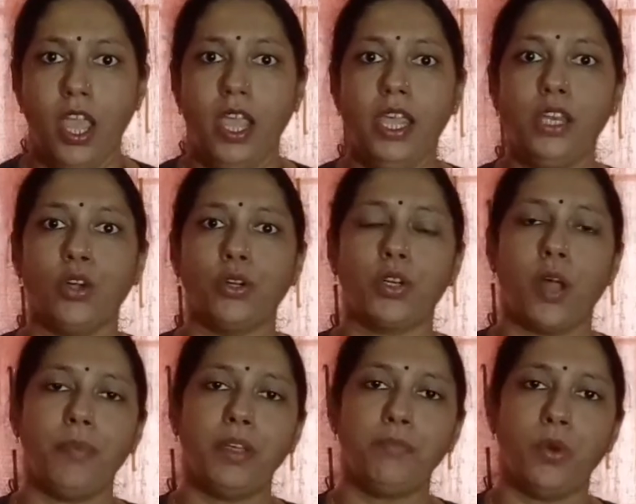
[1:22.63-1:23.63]
In
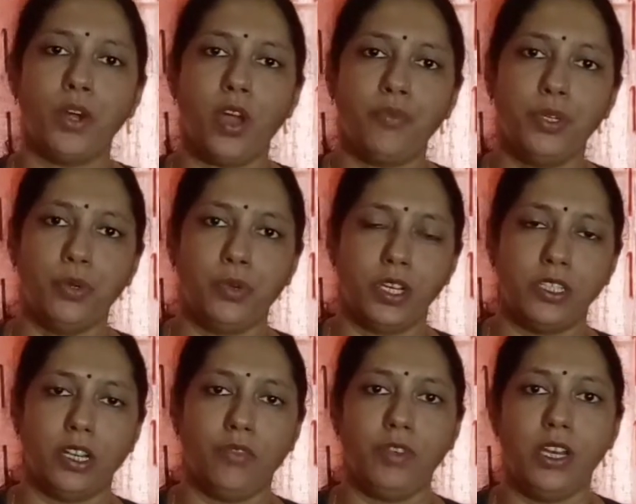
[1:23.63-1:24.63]
autotrophic mode of
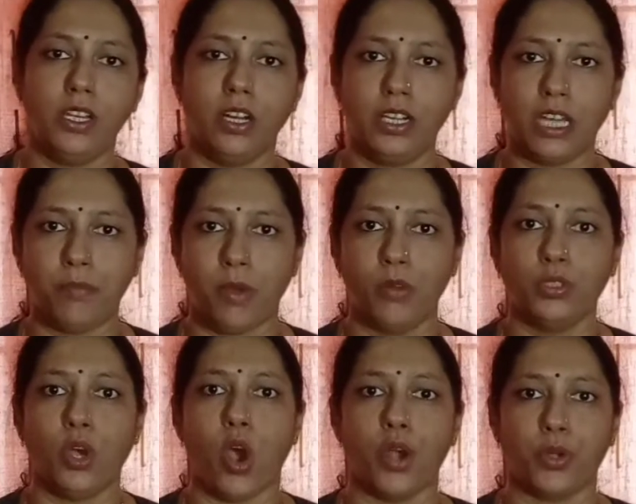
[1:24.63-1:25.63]
nutrition, we learnt about the
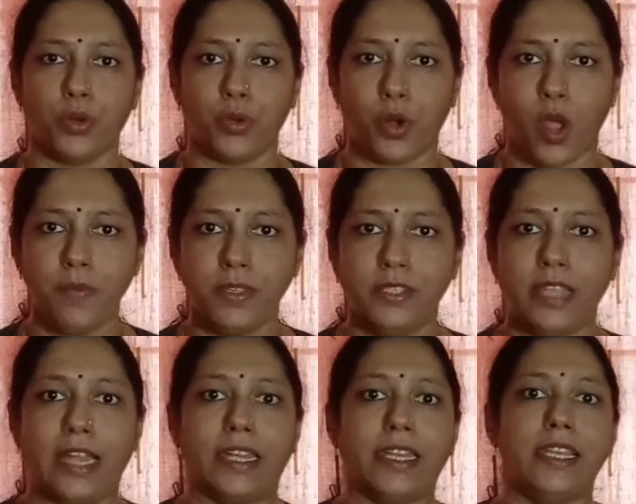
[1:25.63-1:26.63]
autotrophs,
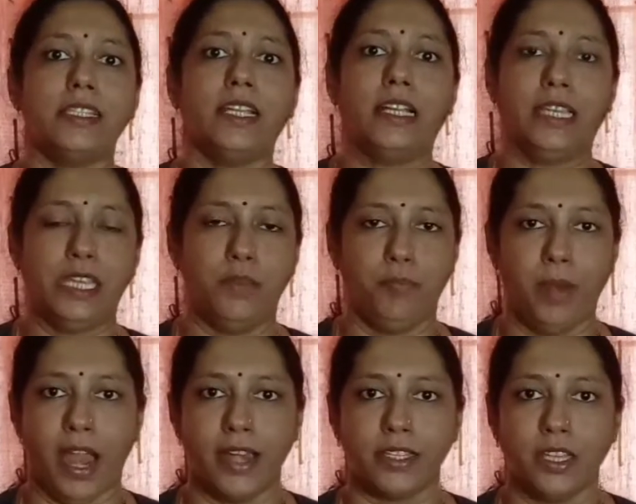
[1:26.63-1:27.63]
that is the green
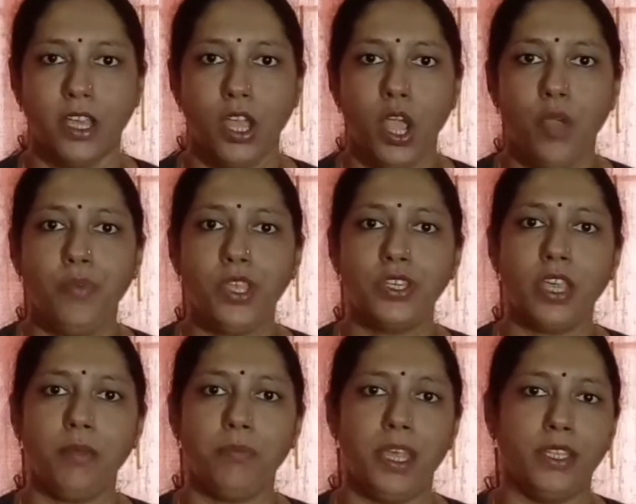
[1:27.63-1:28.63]
plants, which
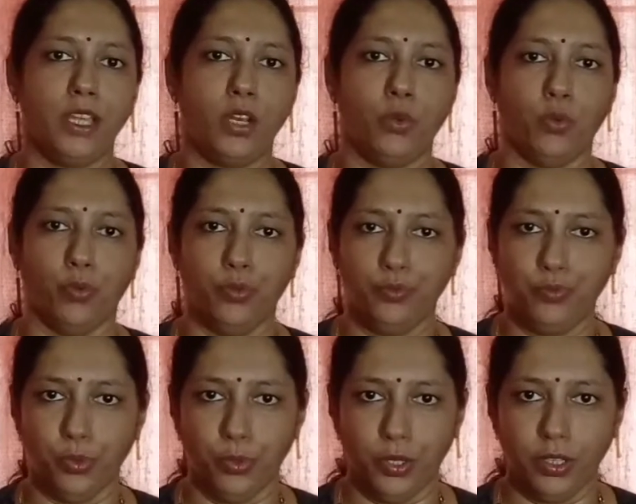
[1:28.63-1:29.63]
can make their own
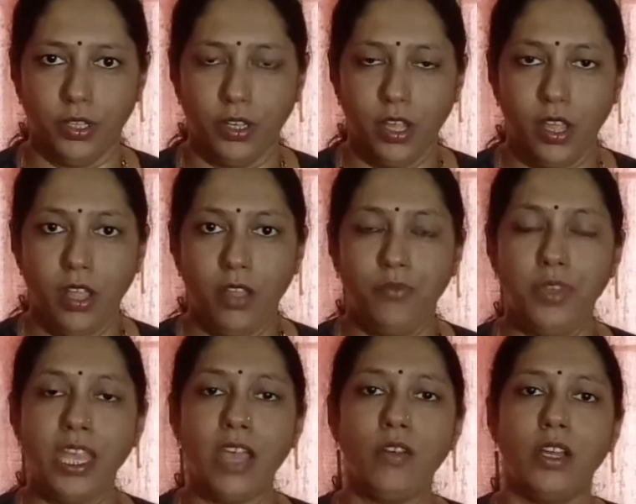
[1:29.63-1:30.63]
food. We
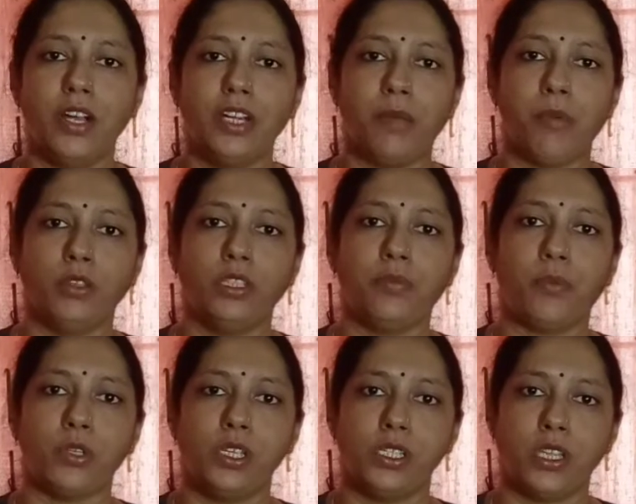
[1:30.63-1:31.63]
have learnt about the
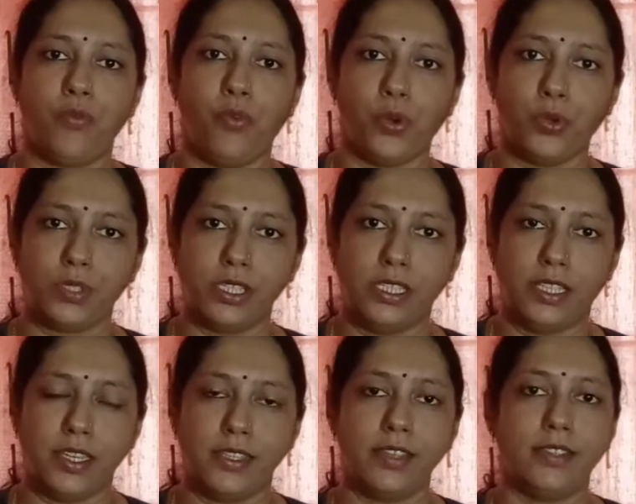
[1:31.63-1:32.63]
process of
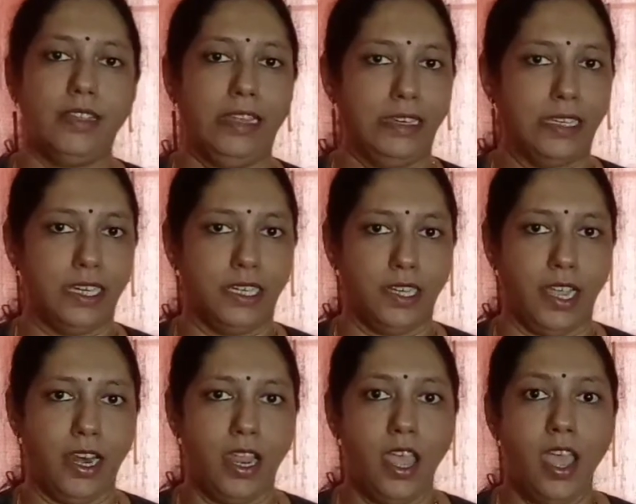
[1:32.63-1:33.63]
photosynthesis in
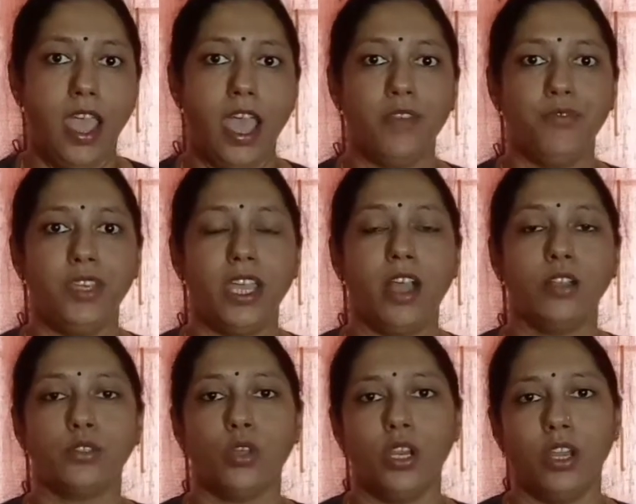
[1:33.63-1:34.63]
detail, and we
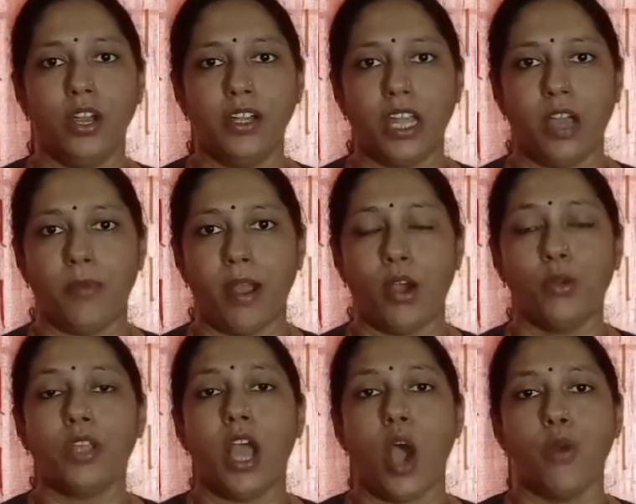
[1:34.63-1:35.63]
also learnt about
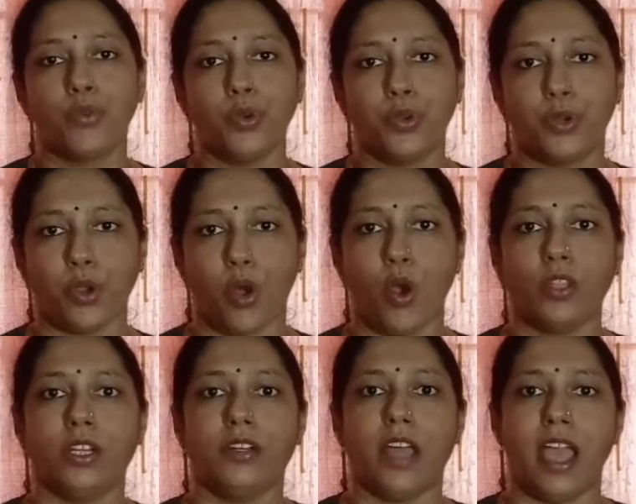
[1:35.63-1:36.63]
how to draw
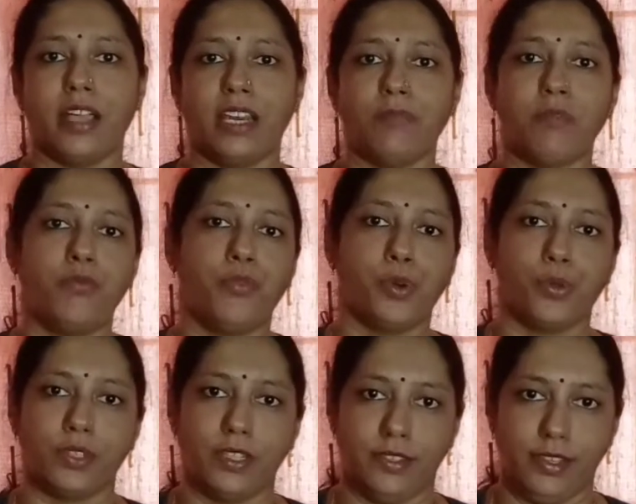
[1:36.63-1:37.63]
the diagram of
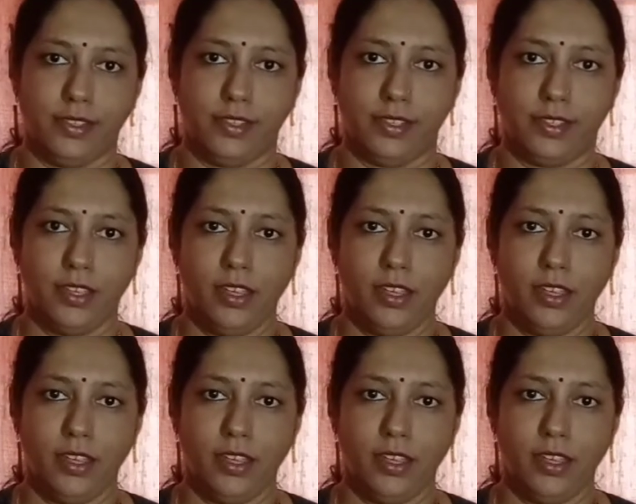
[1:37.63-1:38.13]
photosynthesis.